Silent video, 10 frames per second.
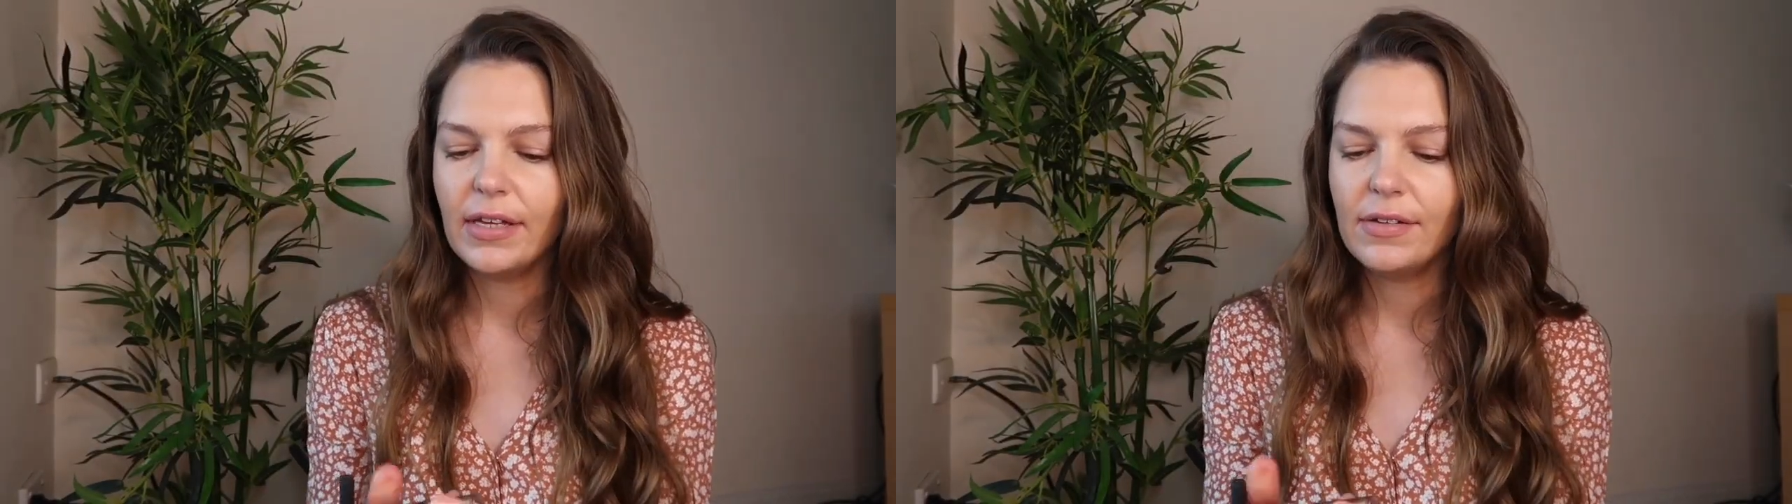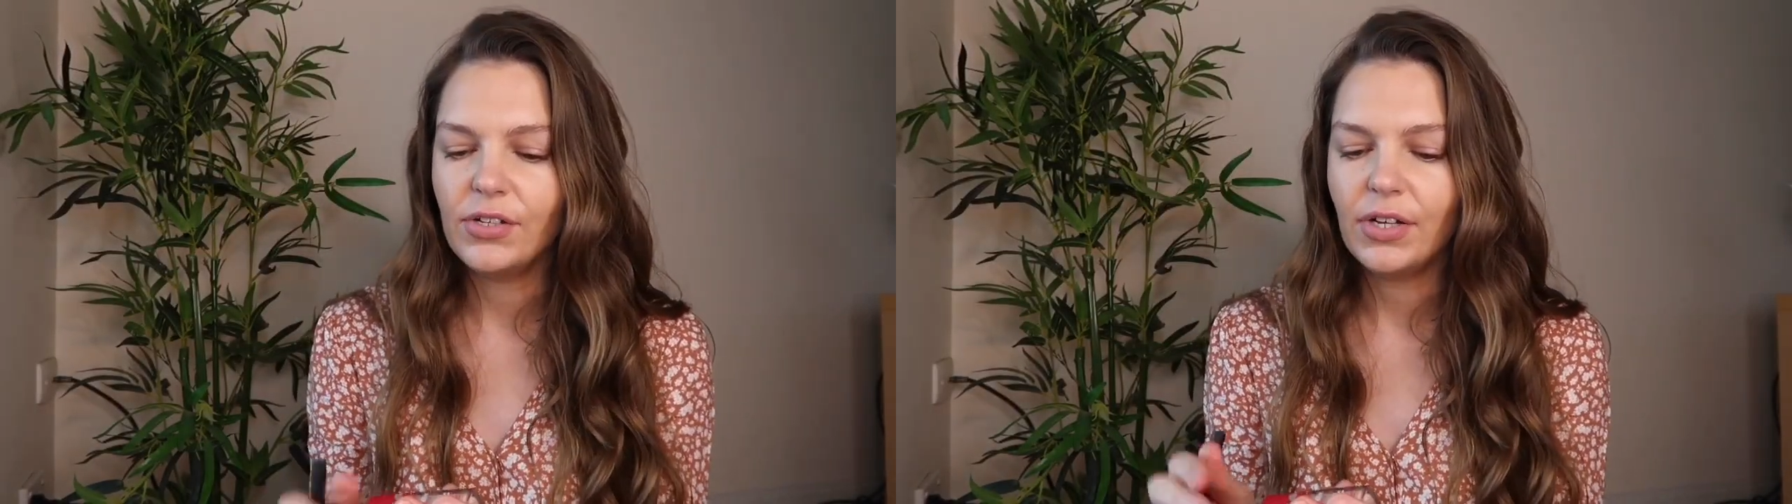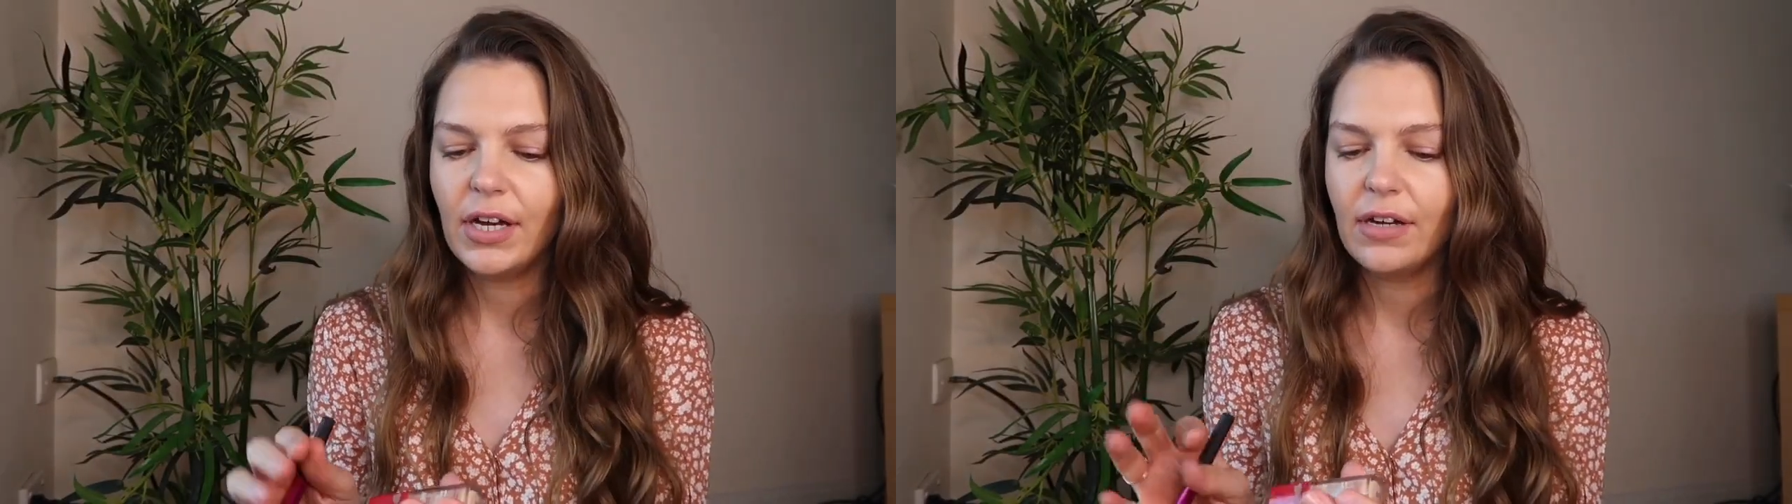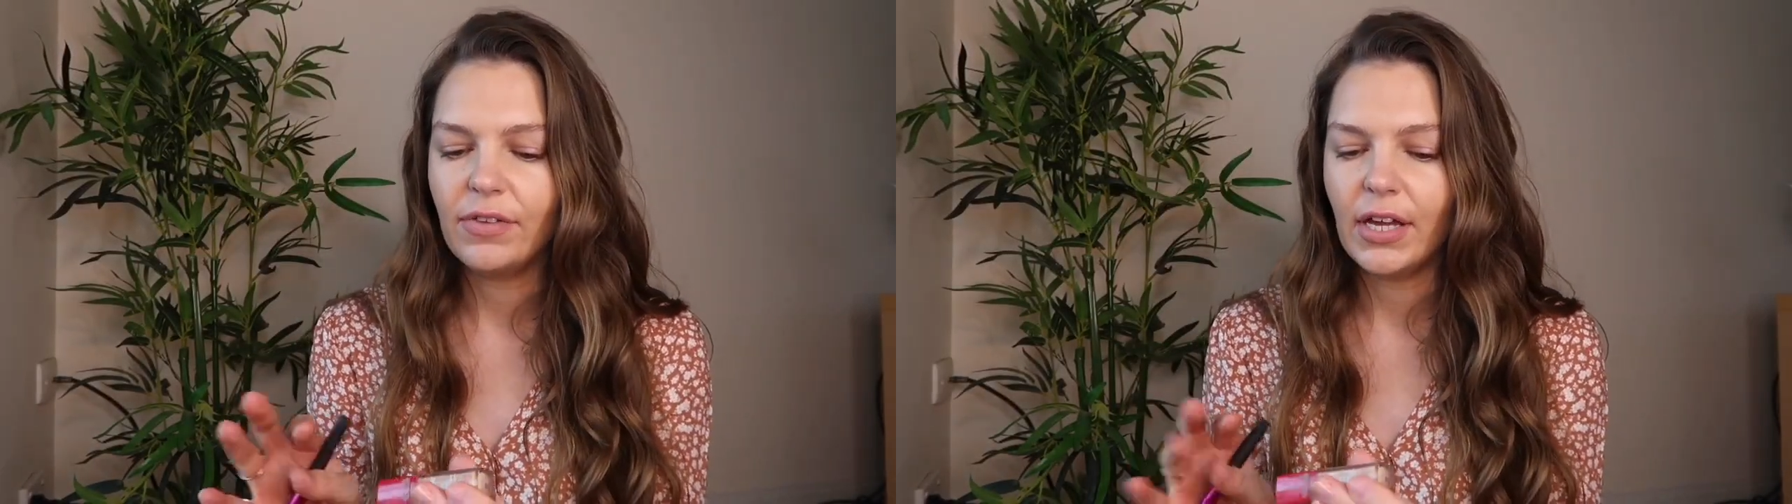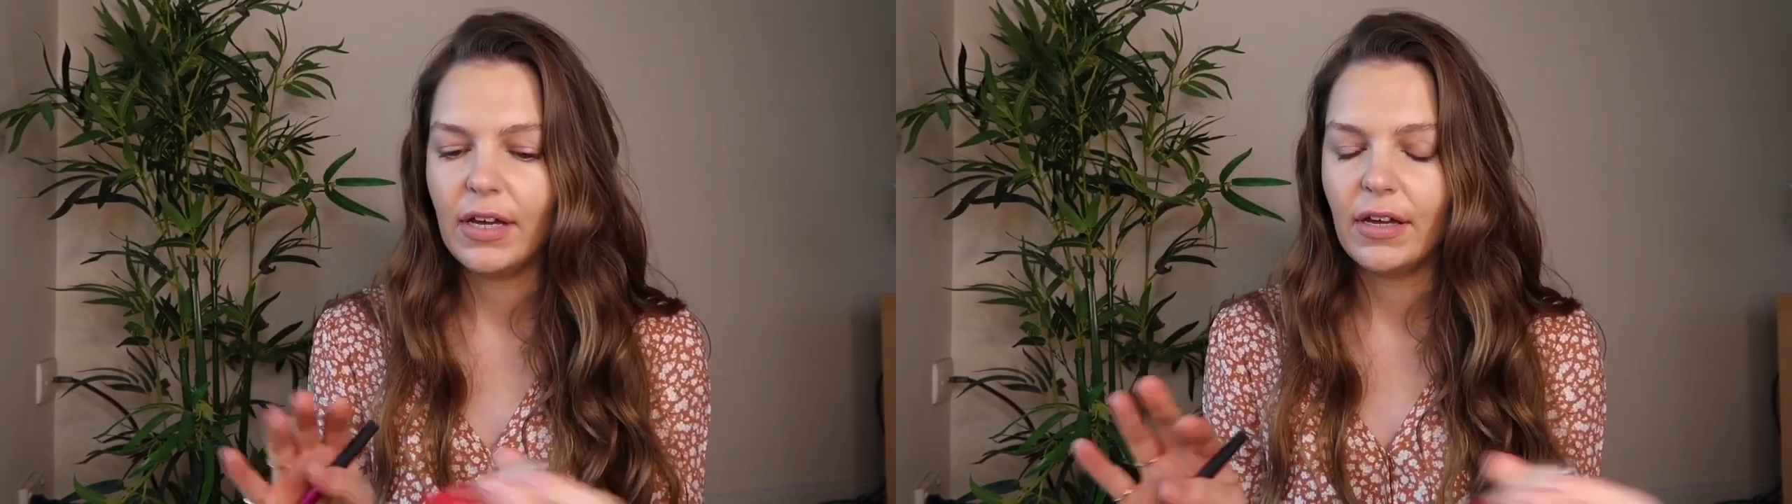gives you kind of
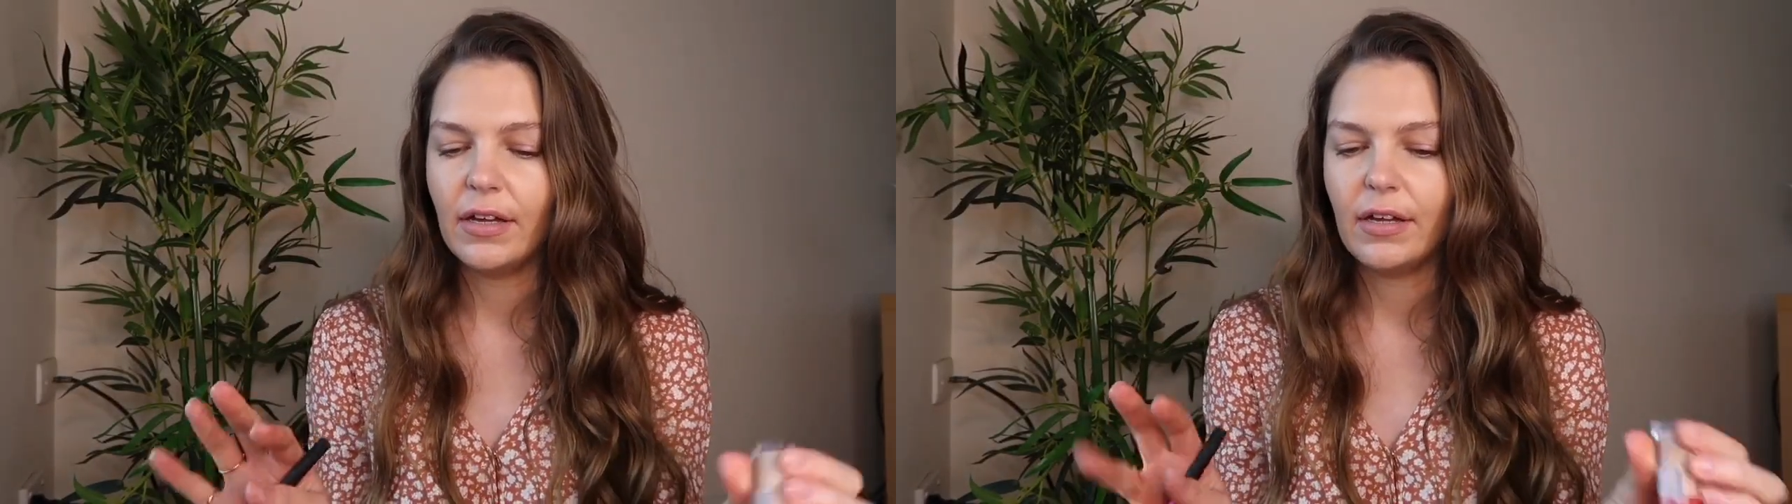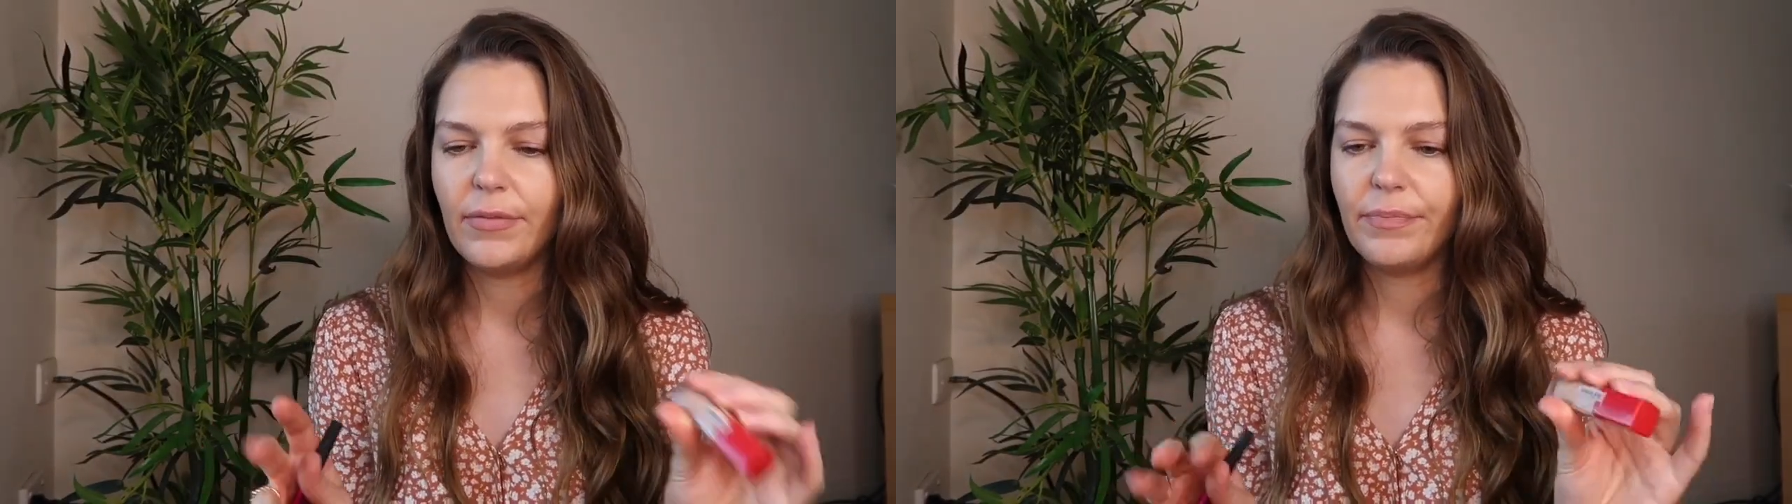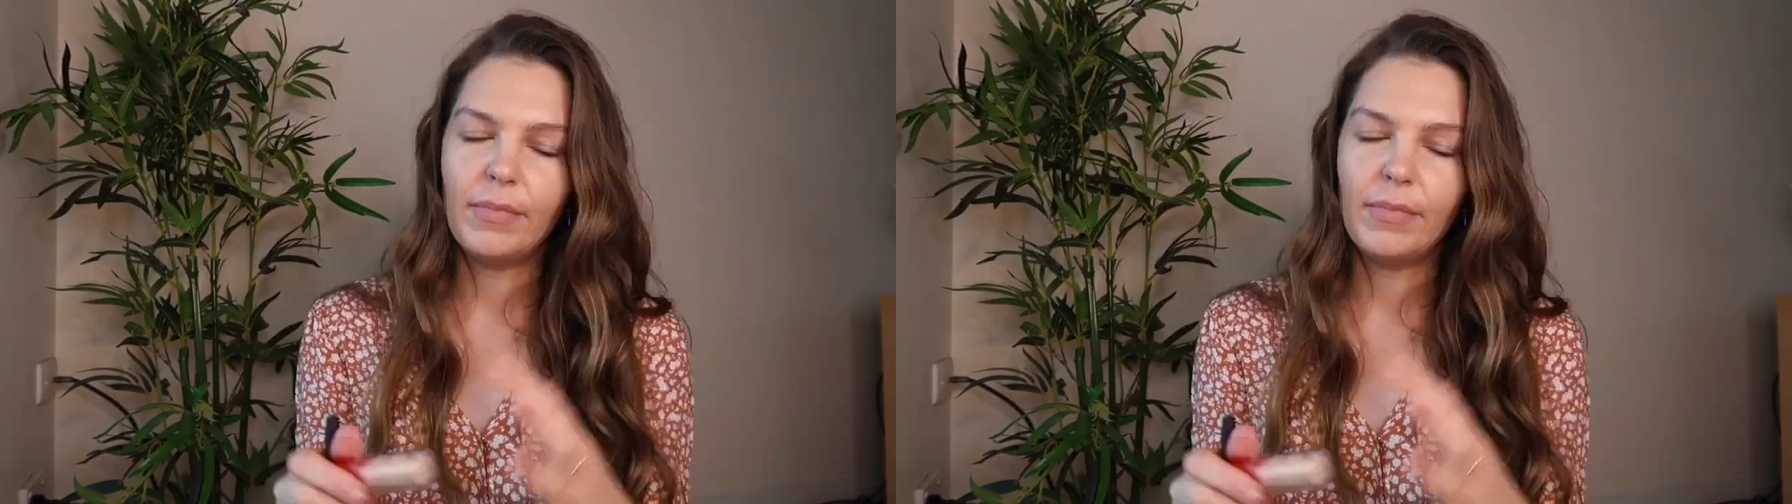like a